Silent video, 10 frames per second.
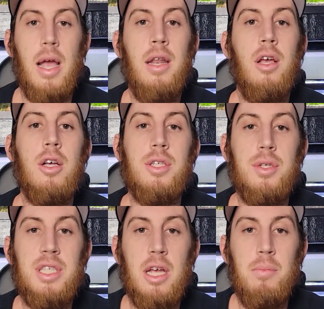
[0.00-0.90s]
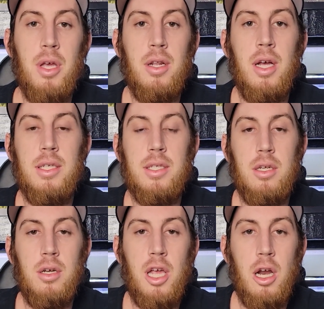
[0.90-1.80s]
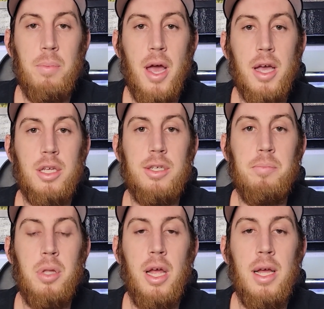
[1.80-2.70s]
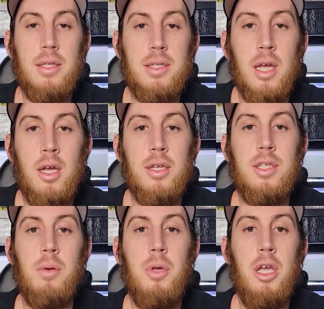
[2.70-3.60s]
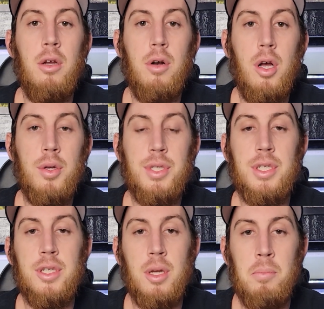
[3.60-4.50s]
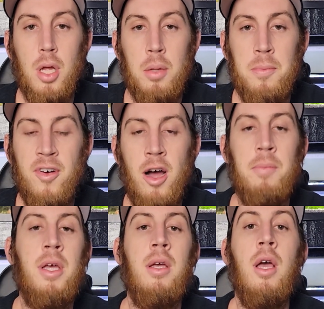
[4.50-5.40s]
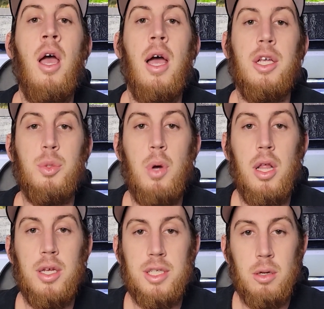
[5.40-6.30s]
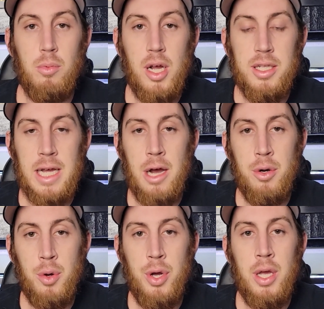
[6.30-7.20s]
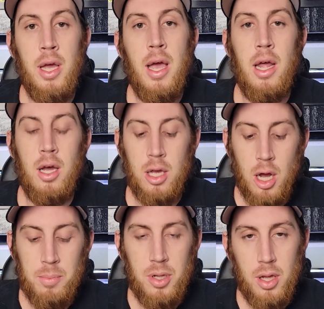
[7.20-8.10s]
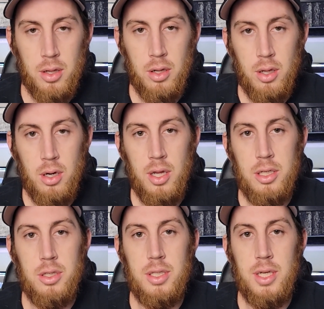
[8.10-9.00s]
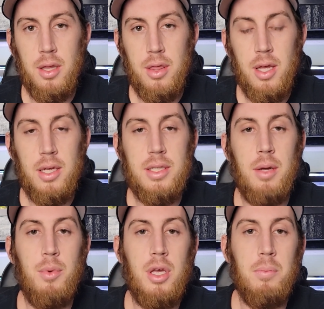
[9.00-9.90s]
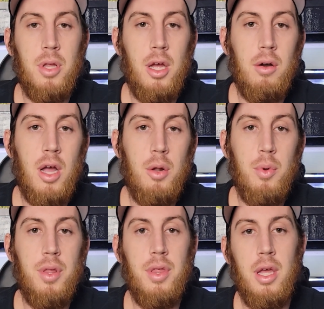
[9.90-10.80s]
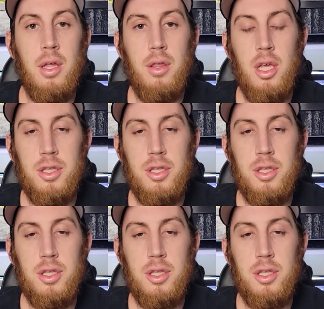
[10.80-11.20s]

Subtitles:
And he also sent me a nice little care package of plants, some eros, some blood vomit, as well as some red downoi, and a couple other little interesting things that we can play around with in the